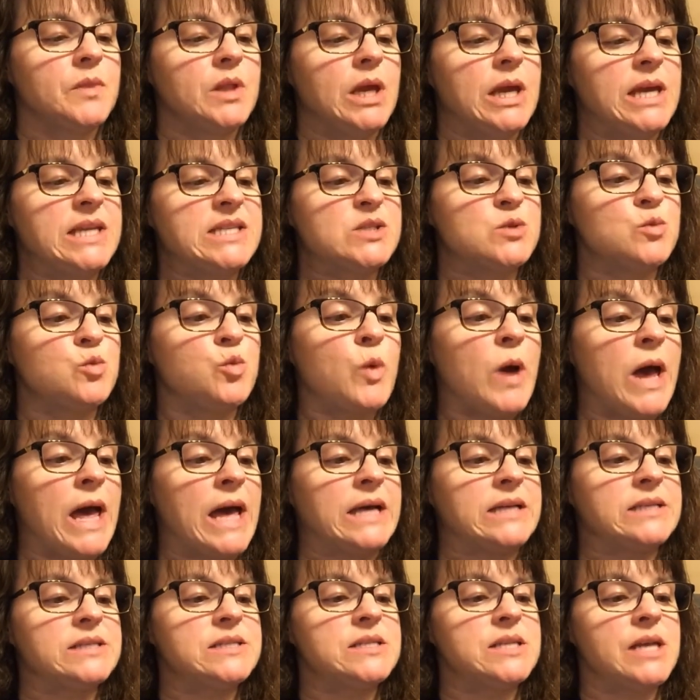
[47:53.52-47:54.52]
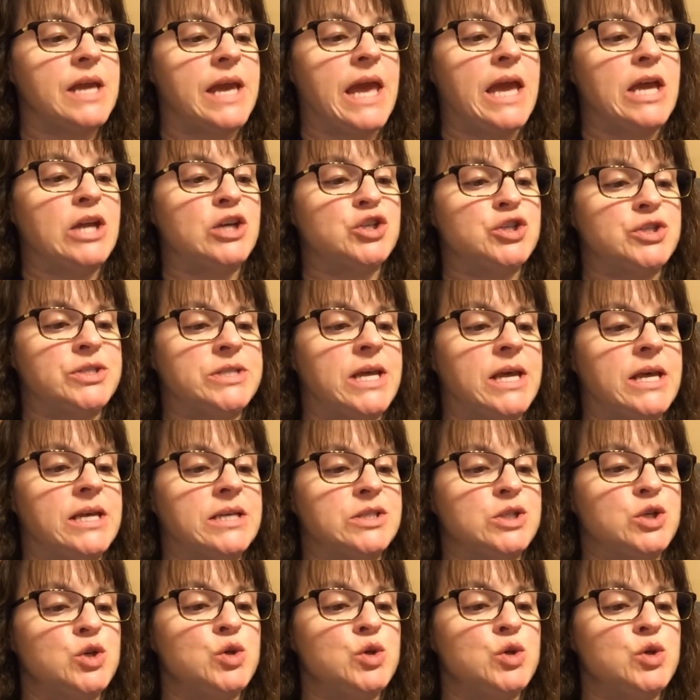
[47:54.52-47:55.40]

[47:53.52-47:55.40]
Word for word: it's West, Gage says,